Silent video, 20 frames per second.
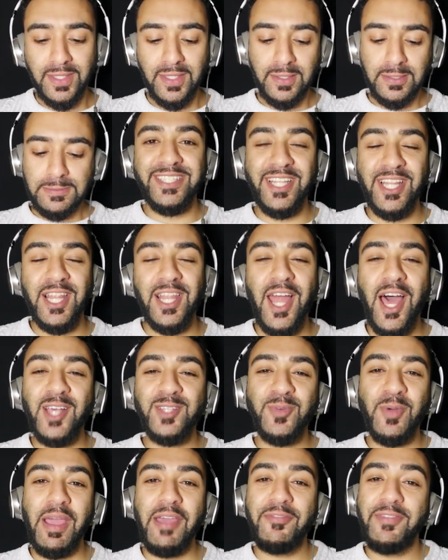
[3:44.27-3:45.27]
So the last
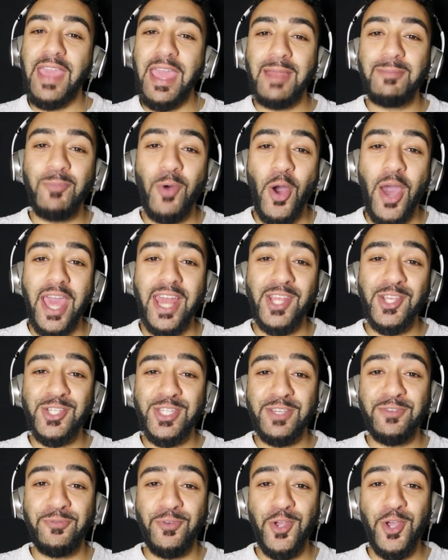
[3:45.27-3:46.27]
way of getting more
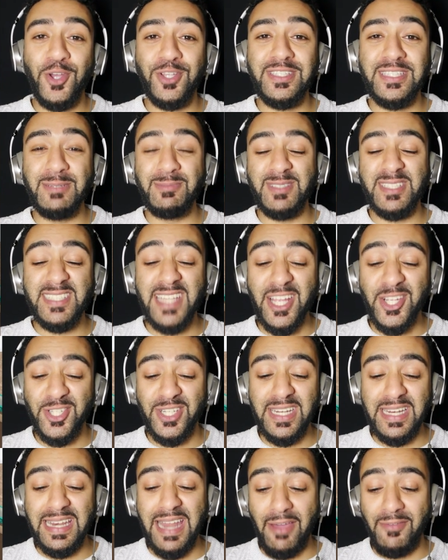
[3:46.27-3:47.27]
energy for your Sims is
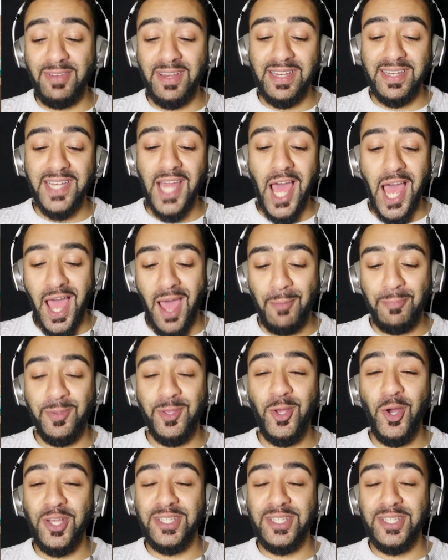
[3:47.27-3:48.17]
actually leveling up